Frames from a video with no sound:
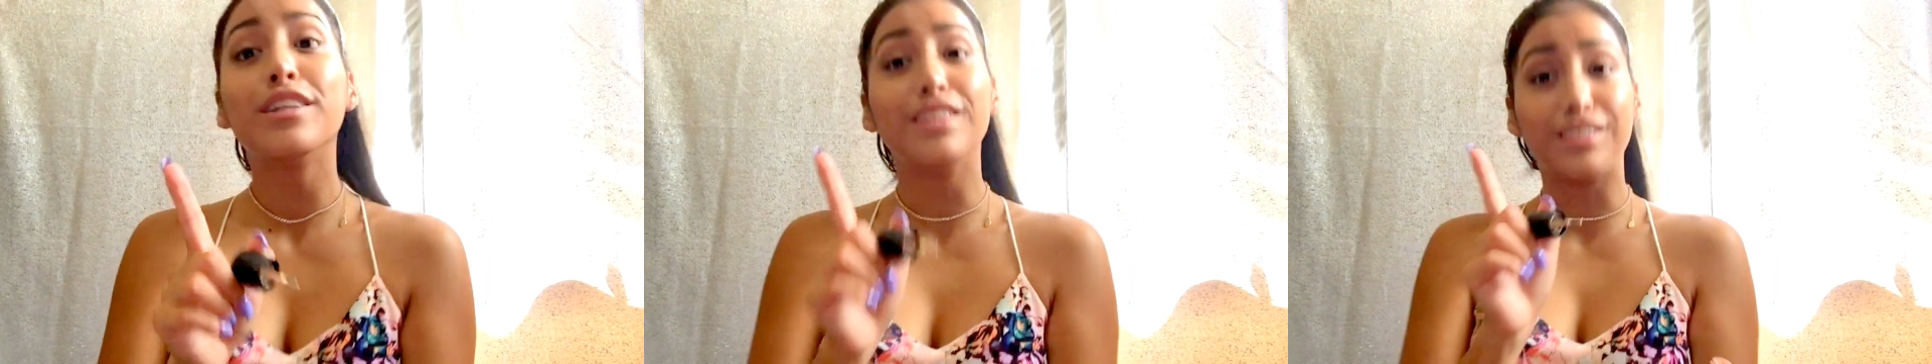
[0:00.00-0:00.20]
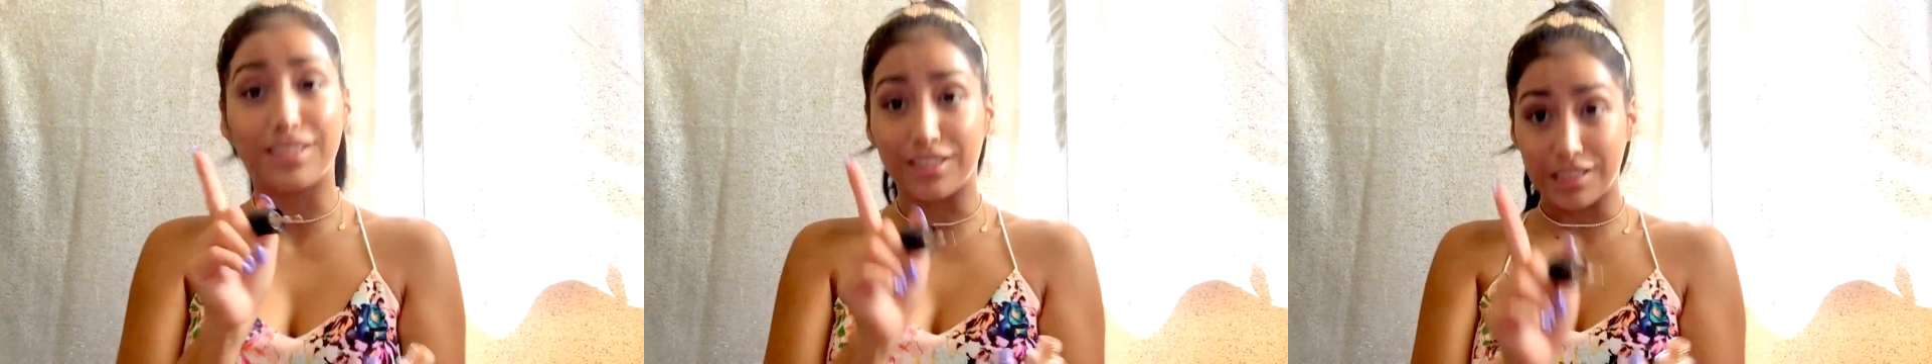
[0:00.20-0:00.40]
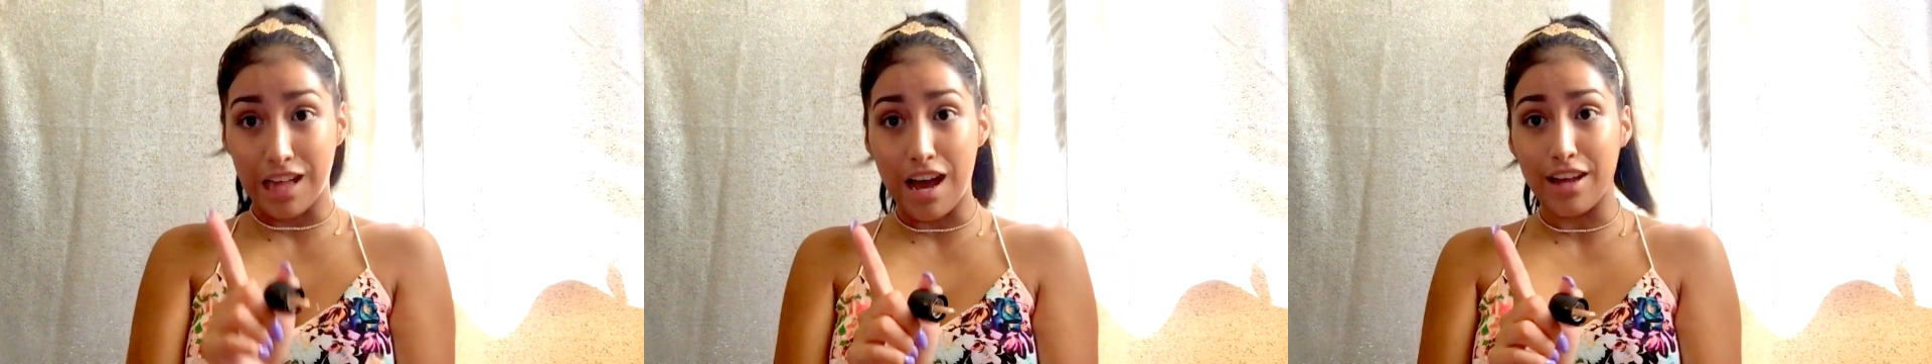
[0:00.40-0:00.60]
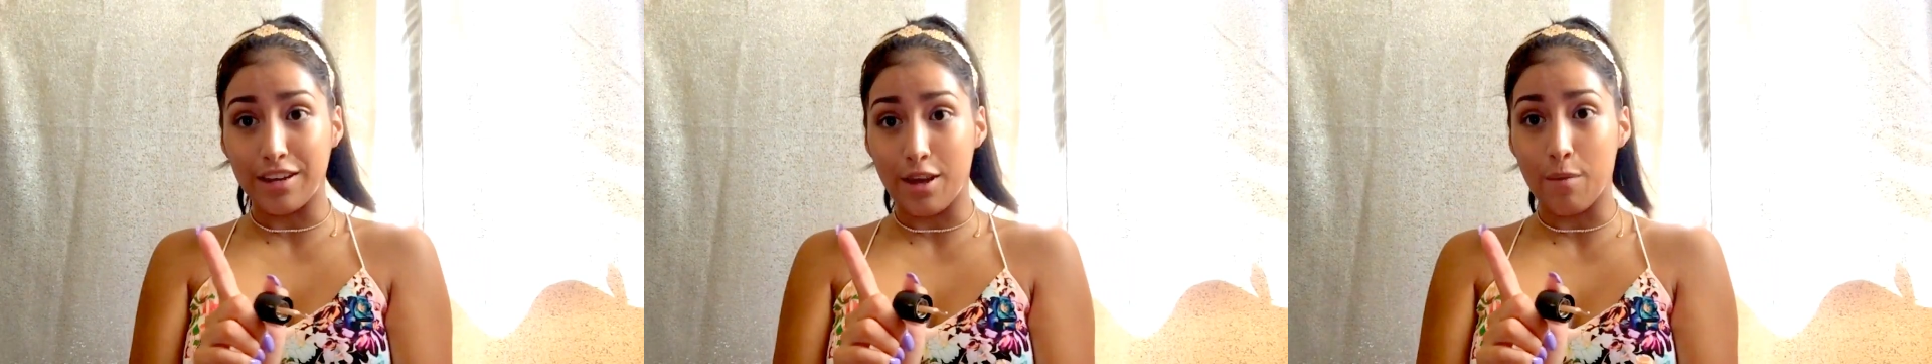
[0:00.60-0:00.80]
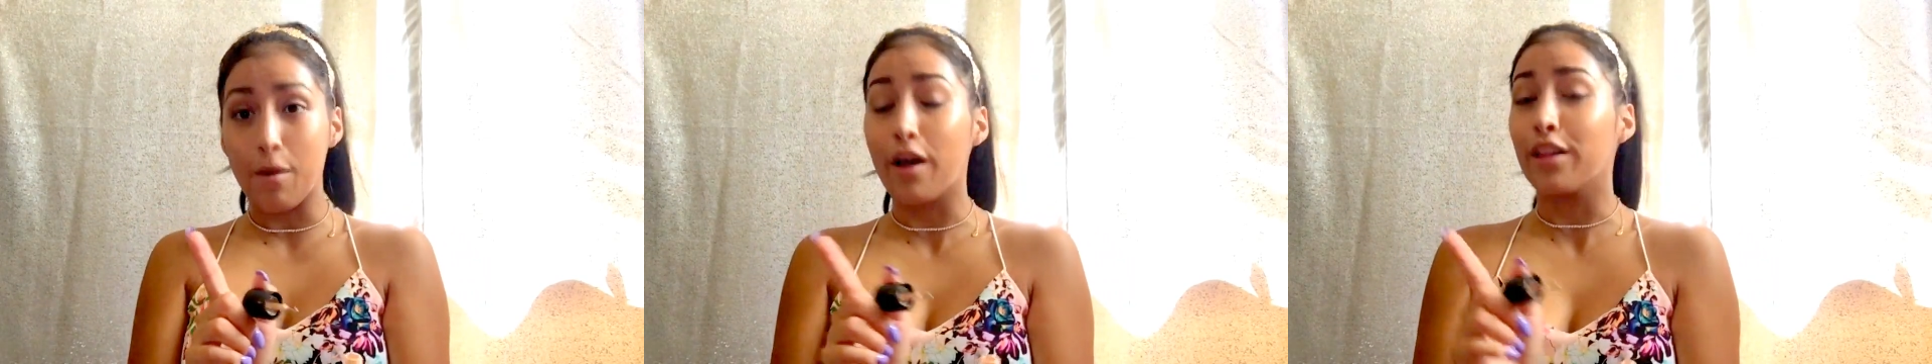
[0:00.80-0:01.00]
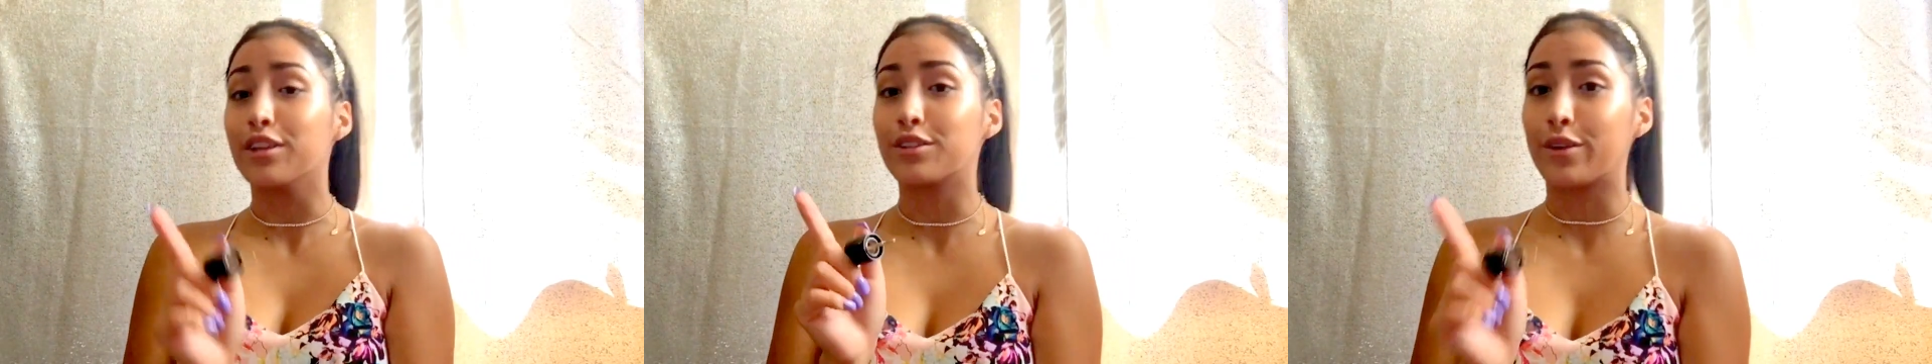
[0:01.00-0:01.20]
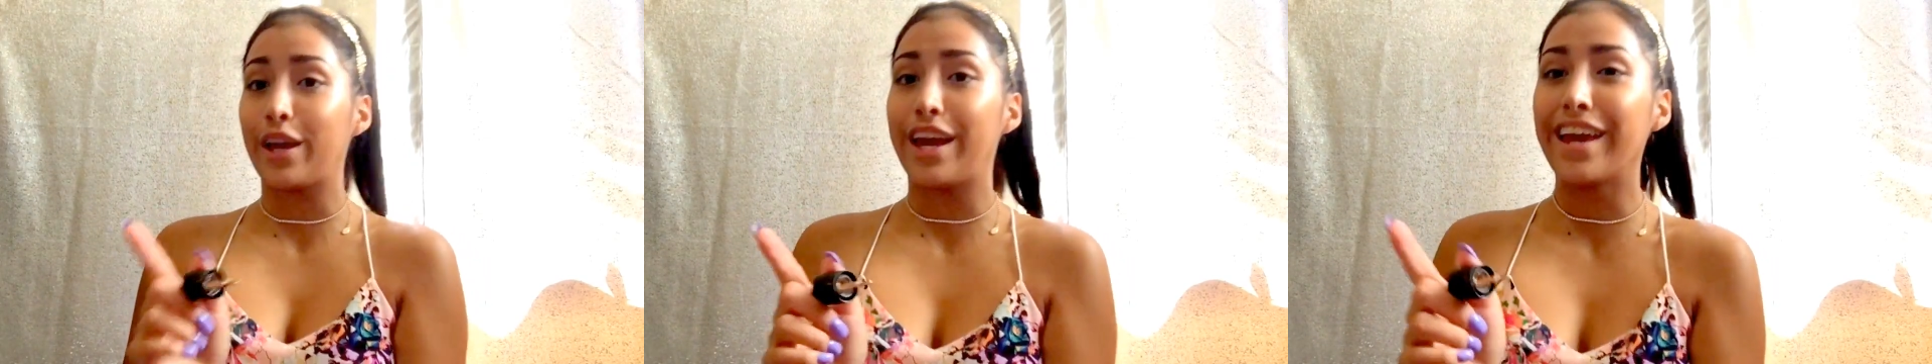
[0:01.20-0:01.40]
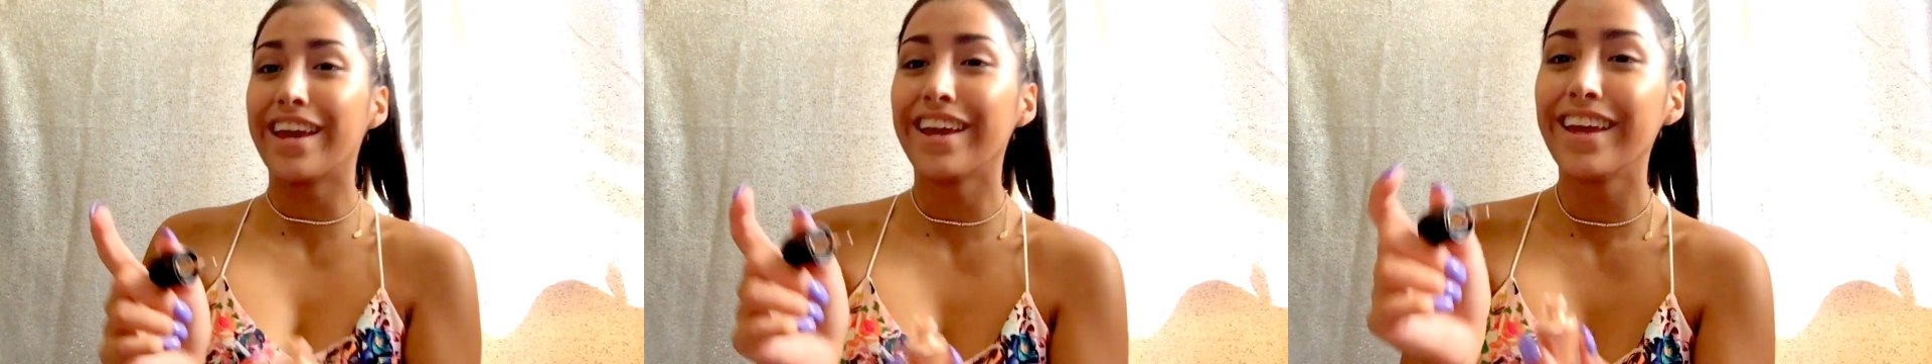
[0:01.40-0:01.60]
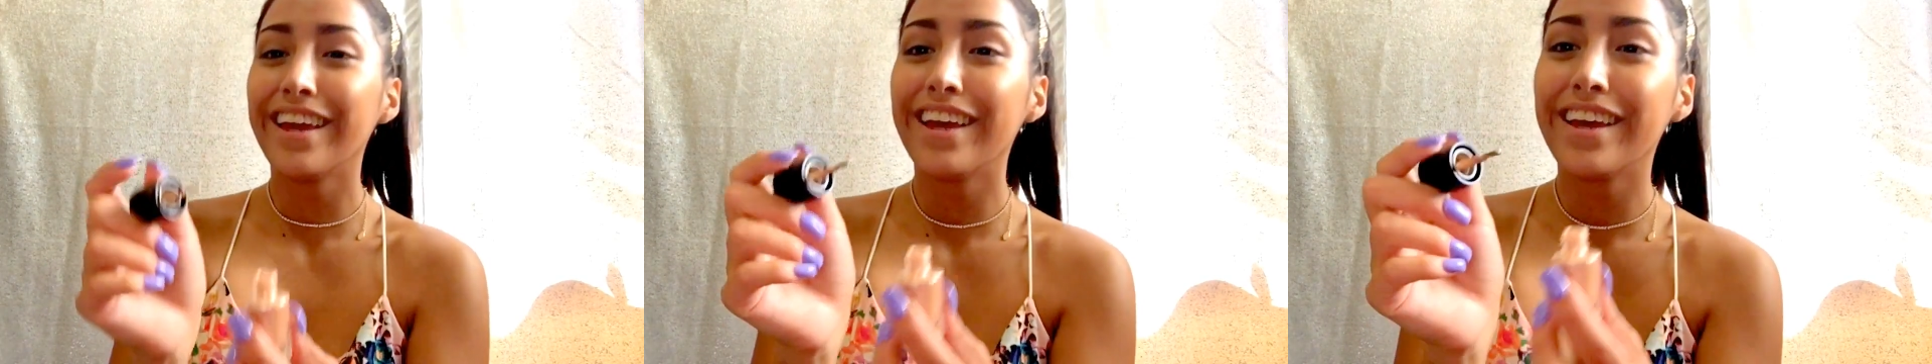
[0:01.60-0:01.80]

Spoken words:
This is not a nail polish, okay?